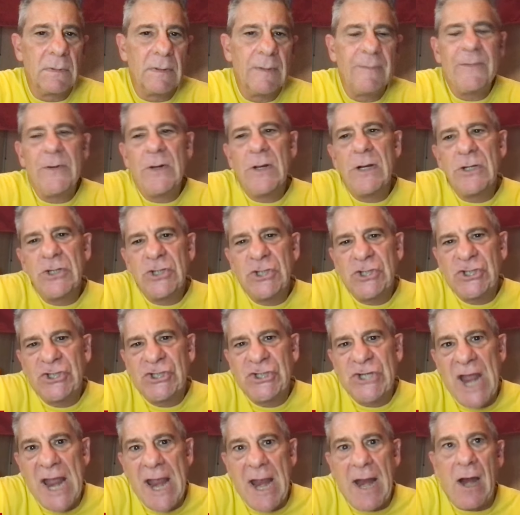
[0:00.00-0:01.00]
If you're going to
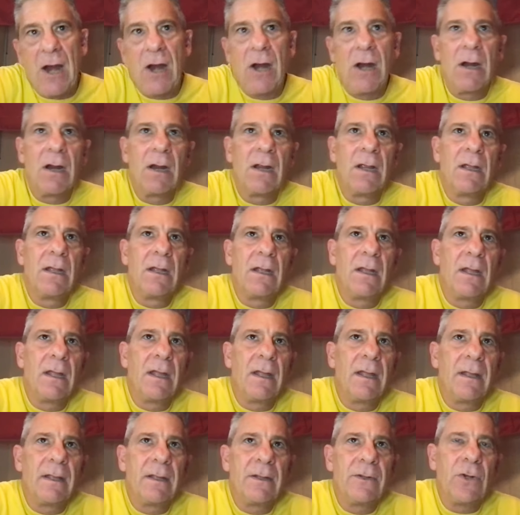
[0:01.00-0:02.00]
share
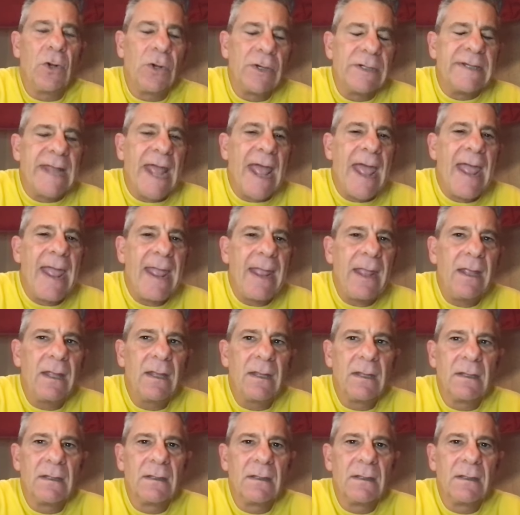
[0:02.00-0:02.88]
your day,